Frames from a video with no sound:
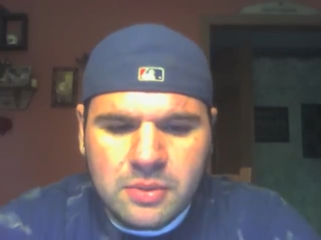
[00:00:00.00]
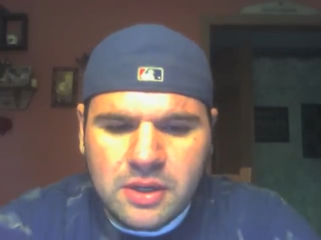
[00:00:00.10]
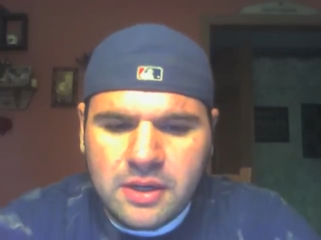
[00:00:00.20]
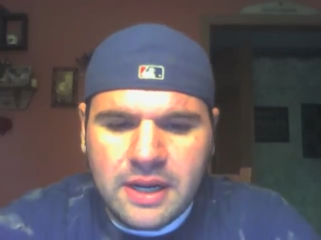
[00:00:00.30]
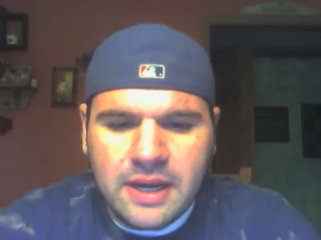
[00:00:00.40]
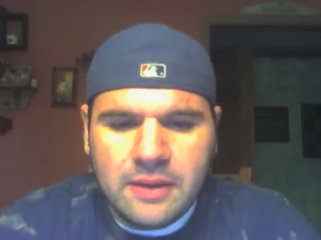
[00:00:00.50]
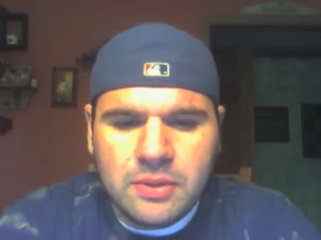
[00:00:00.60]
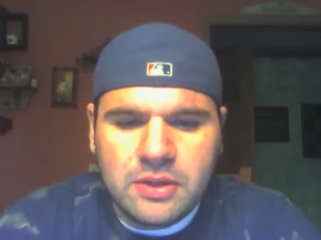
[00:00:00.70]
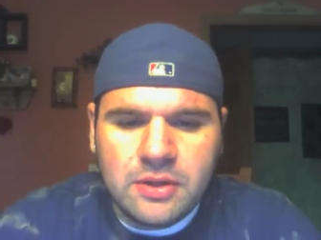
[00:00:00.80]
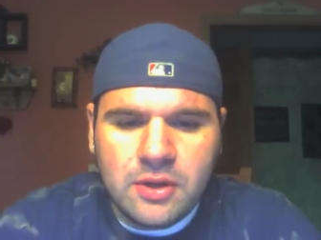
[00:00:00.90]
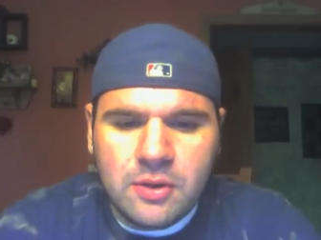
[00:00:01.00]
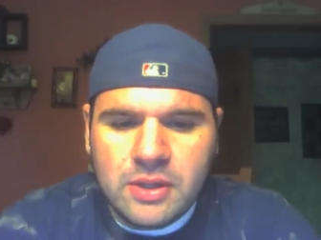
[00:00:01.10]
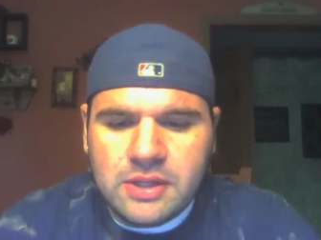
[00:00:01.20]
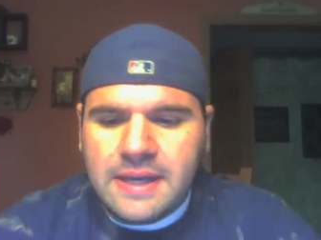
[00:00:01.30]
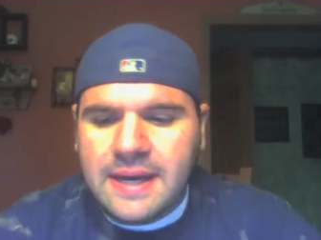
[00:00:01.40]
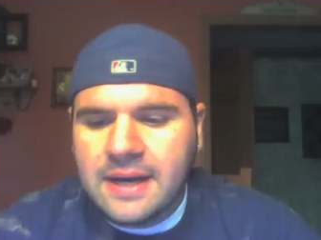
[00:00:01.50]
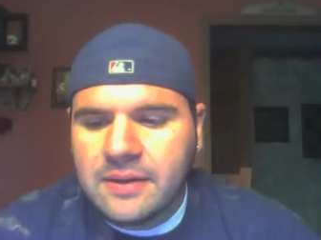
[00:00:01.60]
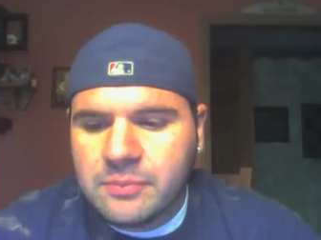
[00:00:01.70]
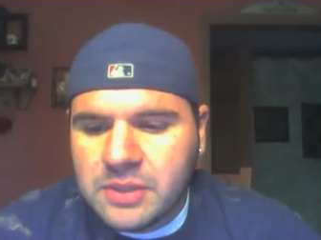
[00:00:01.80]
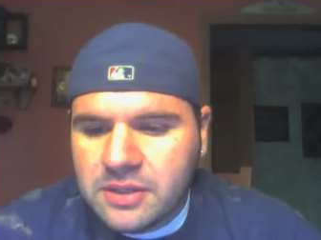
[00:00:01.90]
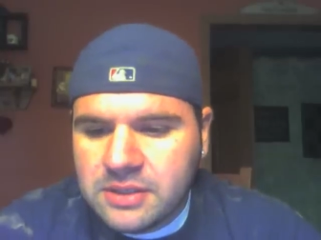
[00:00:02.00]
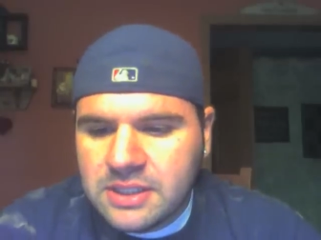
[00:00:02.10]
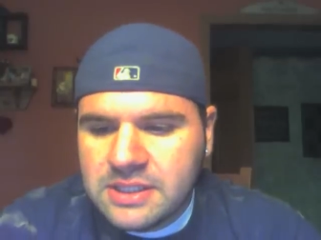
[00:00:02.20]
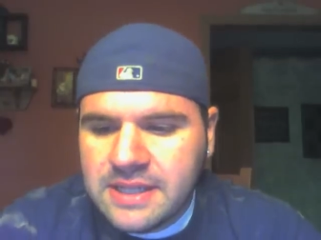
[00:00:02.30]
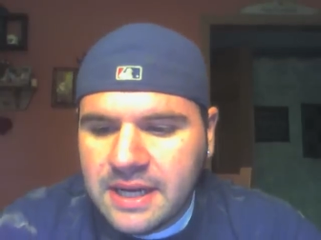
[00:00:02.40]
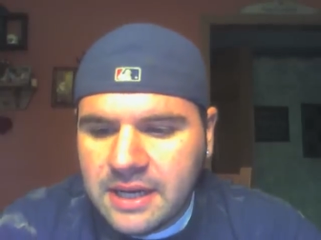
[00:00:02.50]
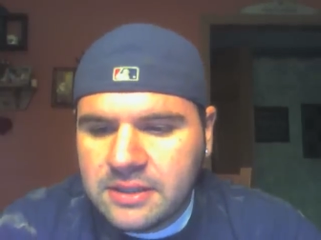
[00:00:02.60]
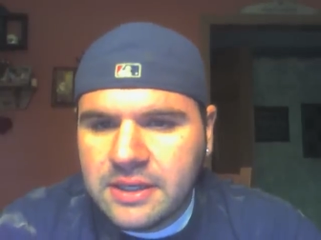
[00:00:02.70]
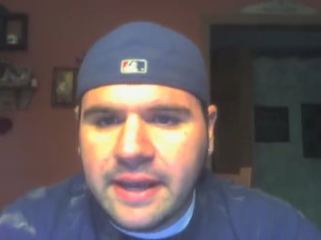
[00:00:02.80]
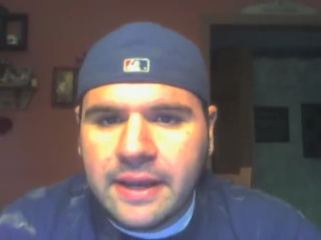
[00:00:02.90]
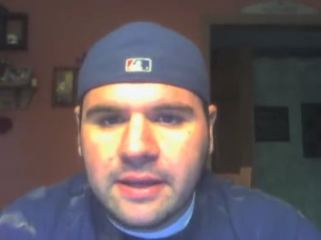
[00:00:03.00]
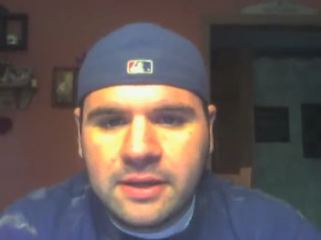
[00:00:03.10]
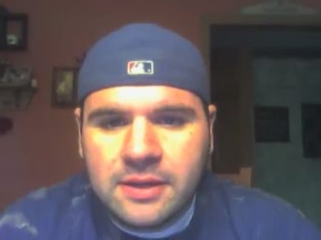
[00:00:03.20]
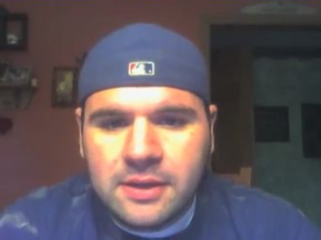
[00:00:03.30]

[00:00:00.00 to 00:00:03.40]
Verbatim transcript: But I'm going to go with Tom because he's not gay.